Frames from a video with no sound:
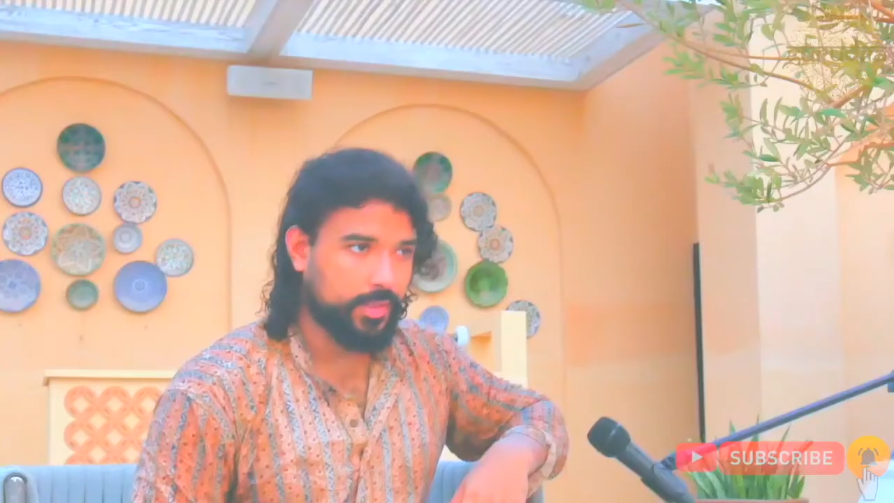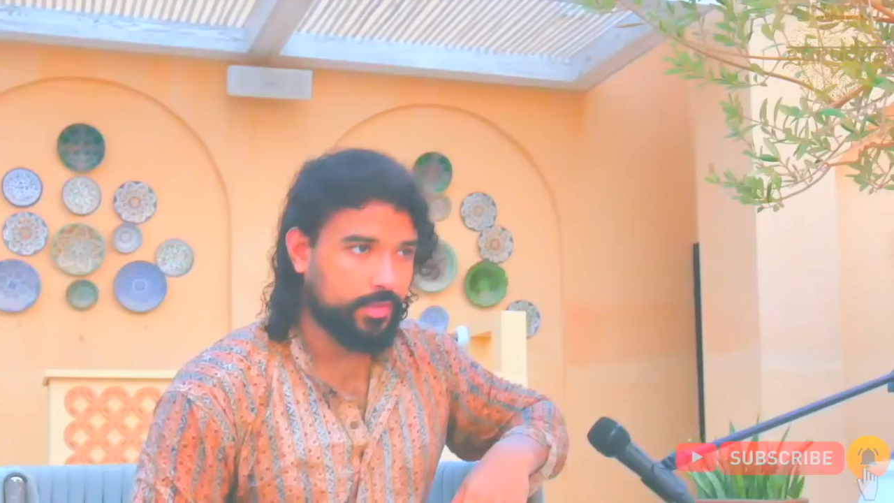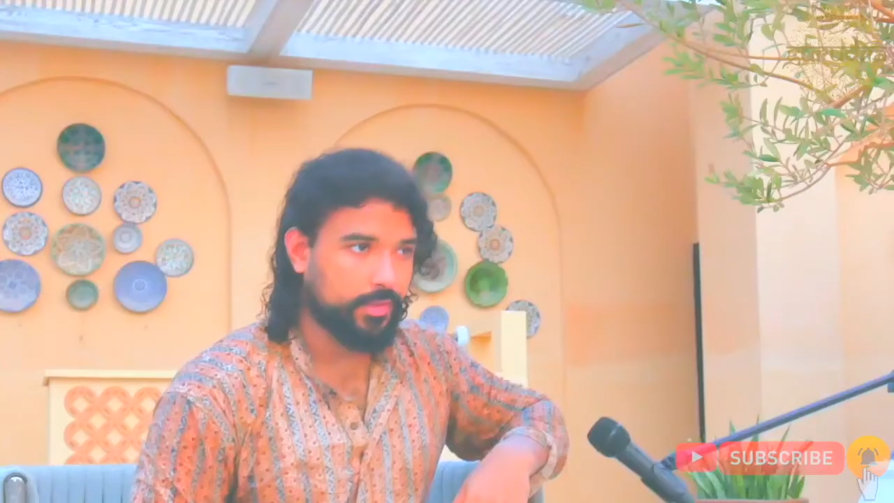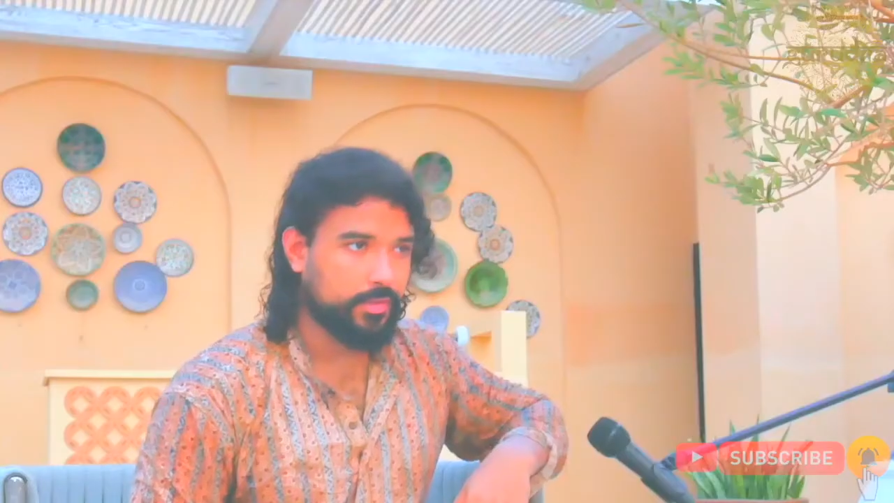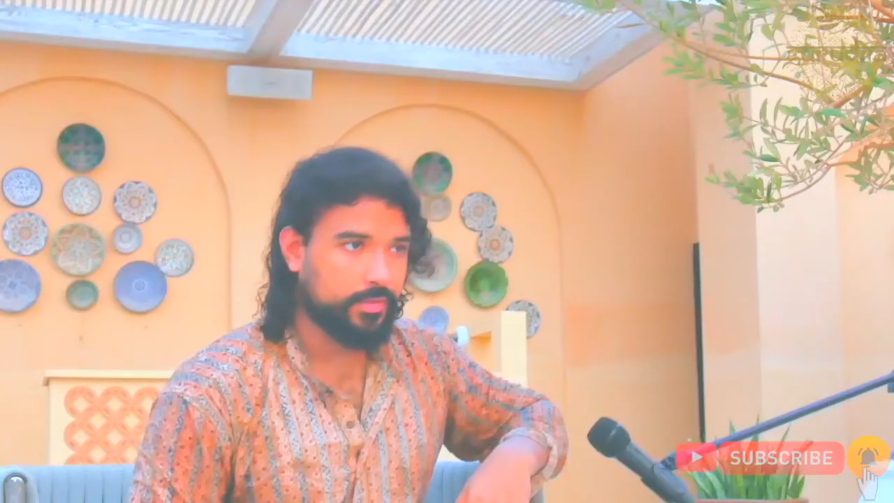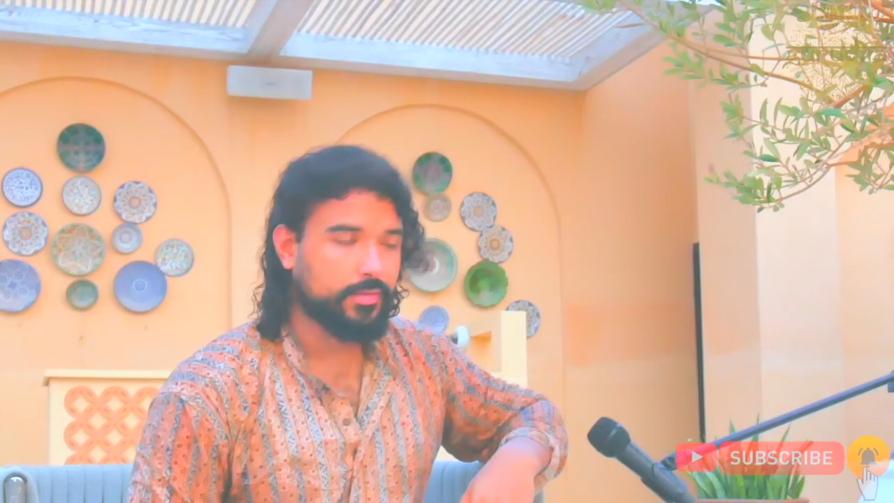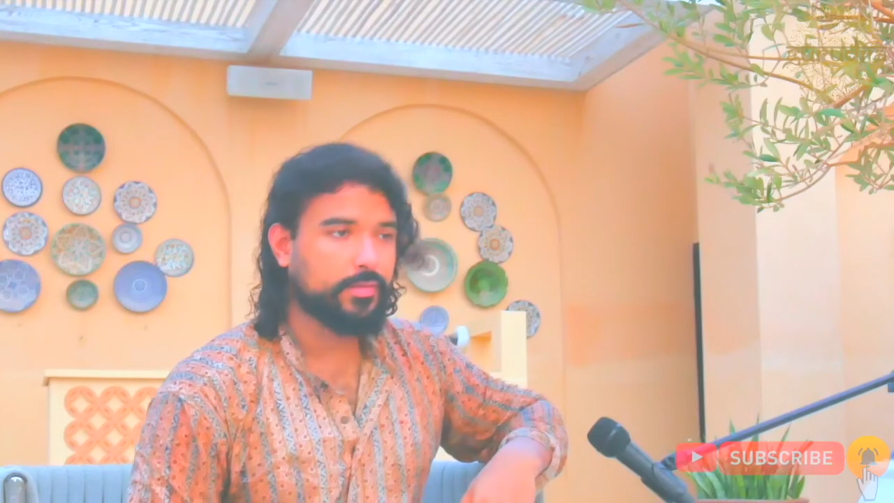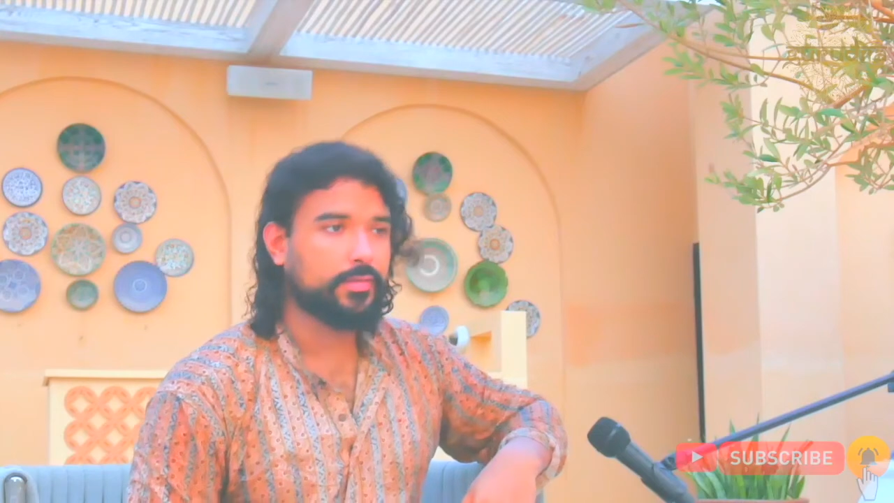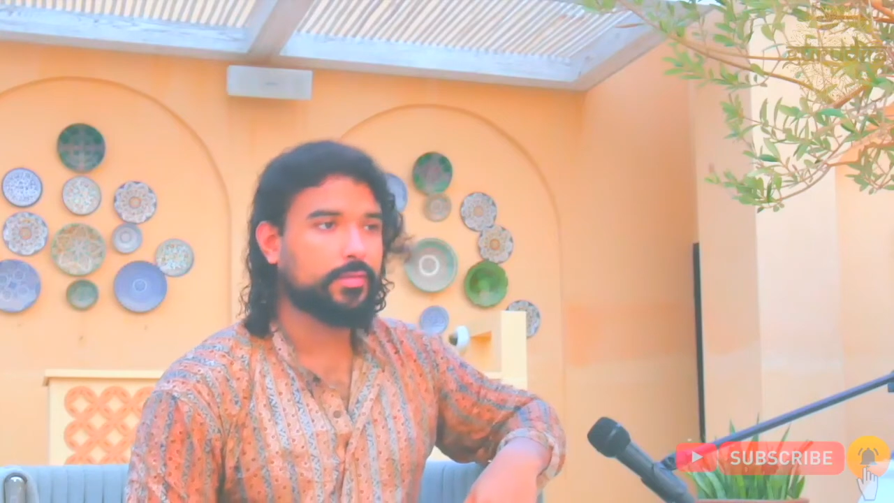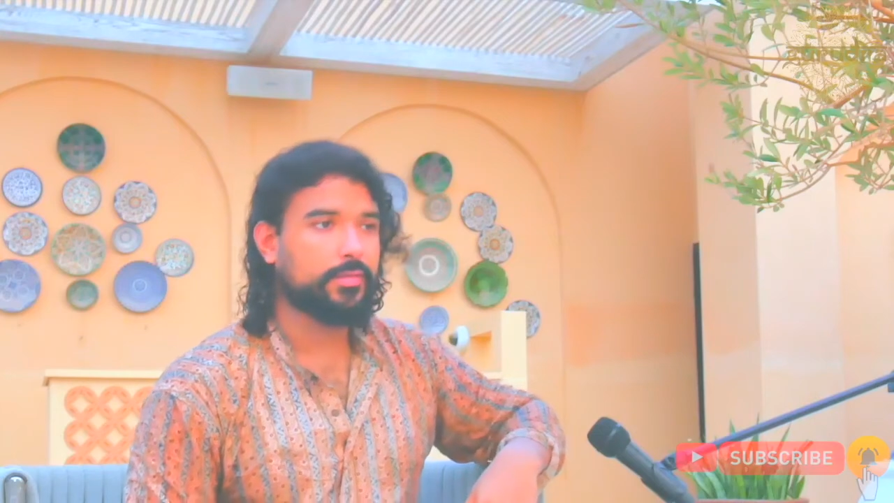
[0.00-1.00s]
partner
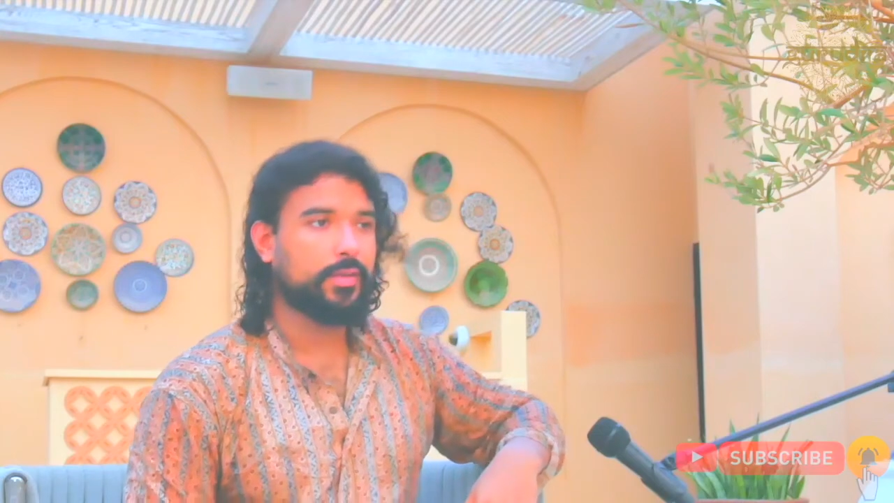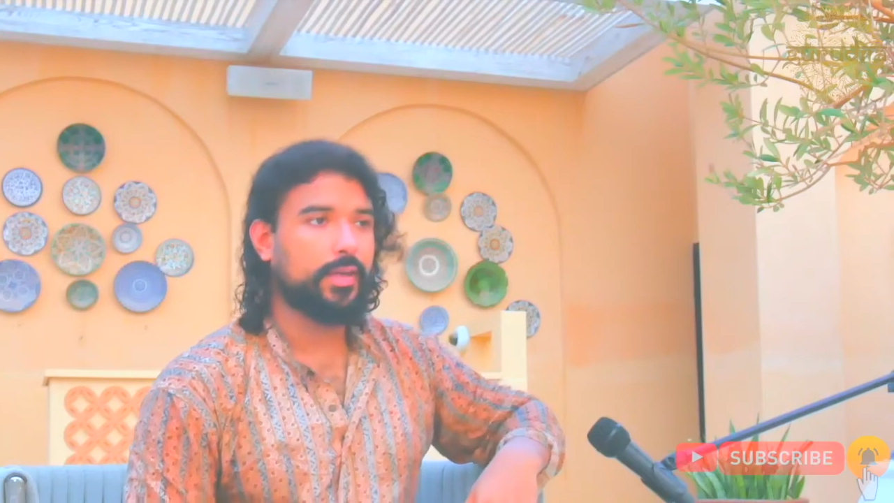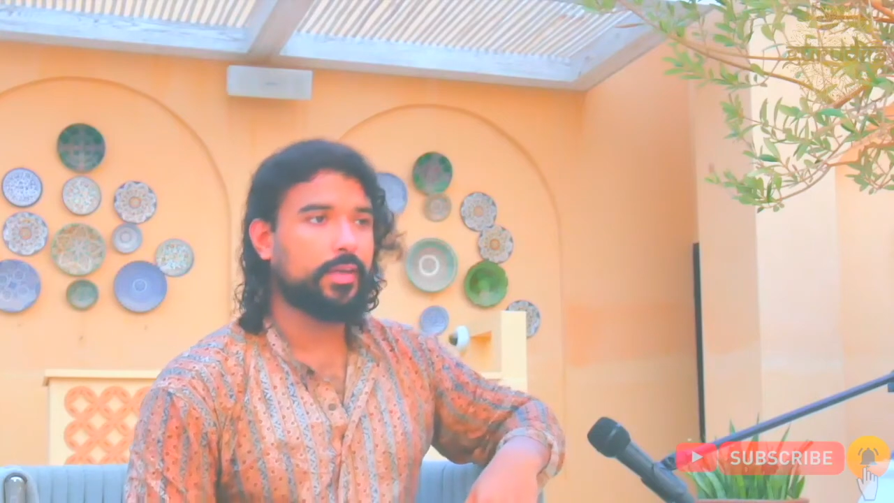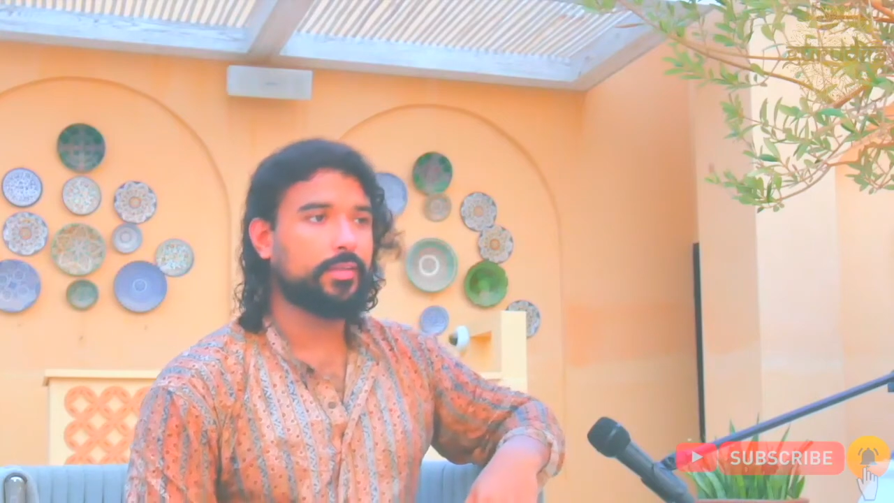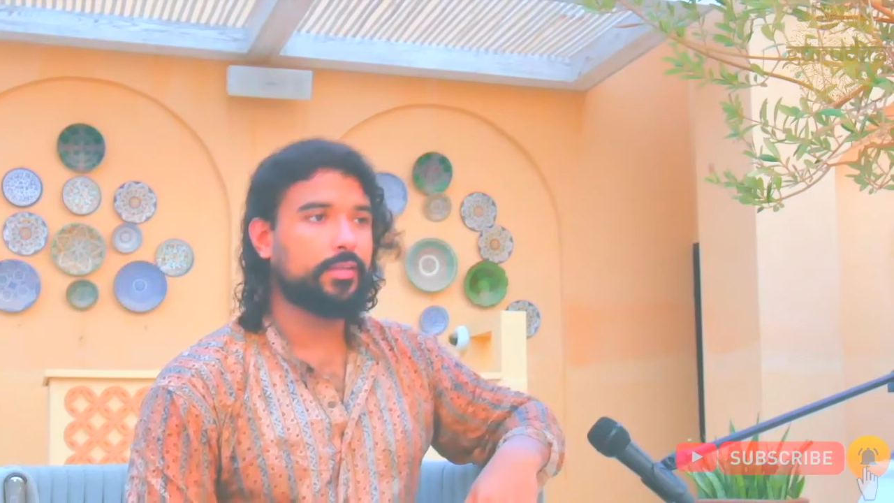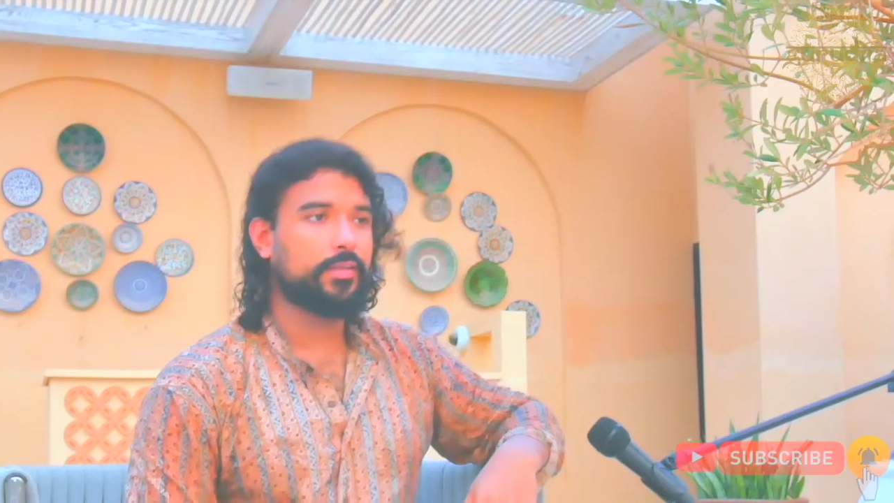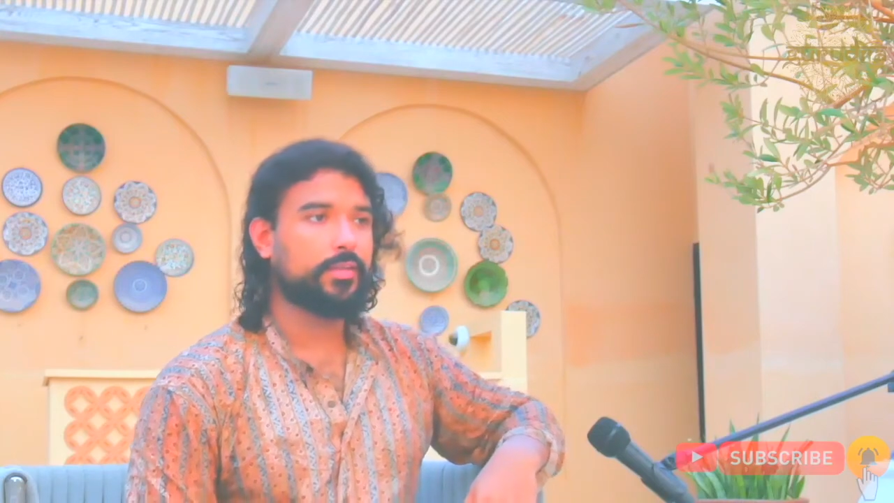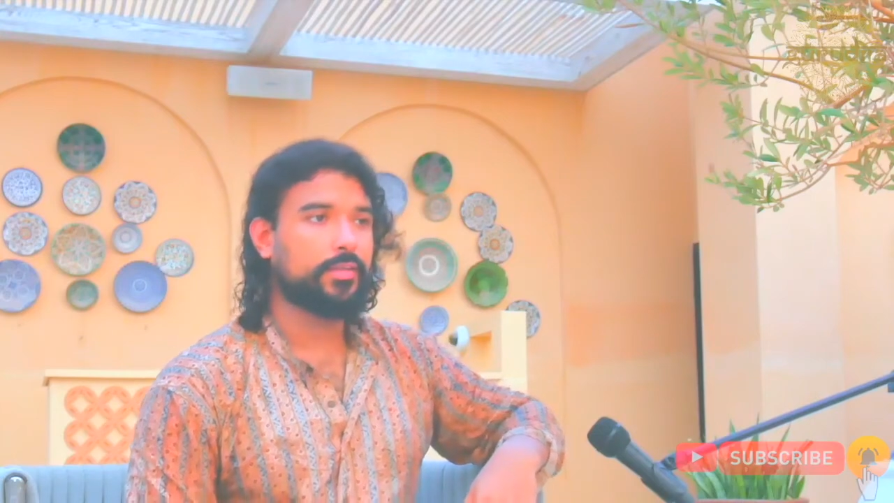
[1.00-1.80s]
and